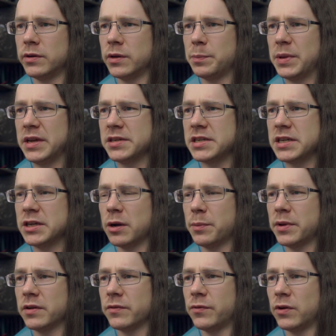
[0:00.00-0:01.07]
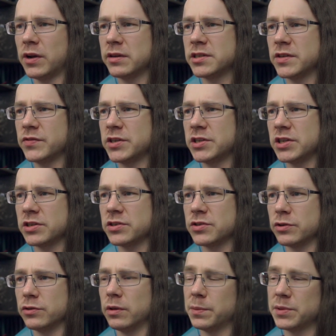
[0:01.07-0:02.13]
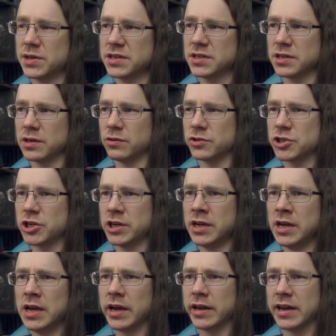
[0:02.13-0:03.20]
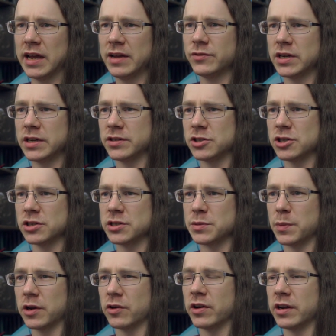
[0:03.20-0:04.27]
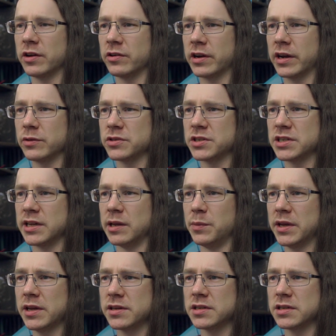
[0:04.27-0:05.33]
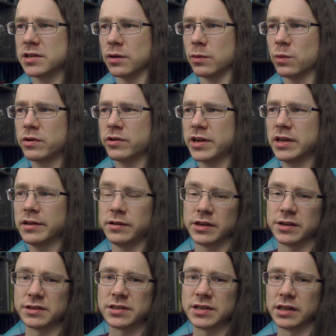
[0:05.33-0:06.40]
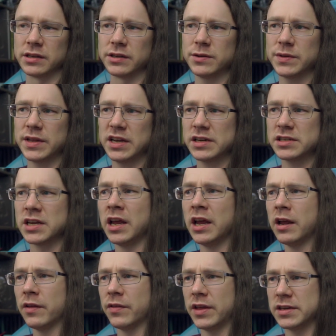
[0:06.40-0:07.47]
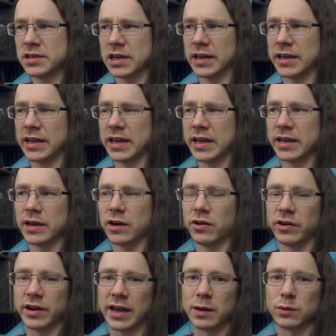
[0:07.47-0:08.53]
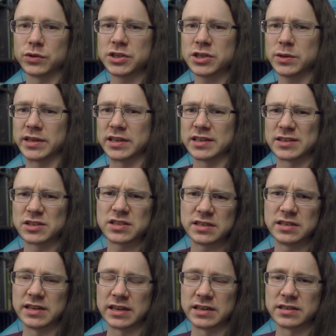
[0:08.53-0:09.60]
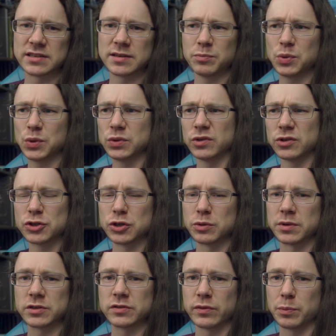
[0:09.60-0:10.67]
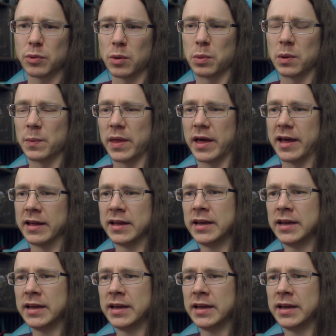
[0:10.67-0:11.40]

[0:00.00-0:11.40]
a PC copy of Fallout 76 through the Bethesda launcher, and you haven't had the chance to migrate your account to Steam yet, don't worry, you can still do that. There's a link here on how to do it. It's dead simple, not too much of a problem there.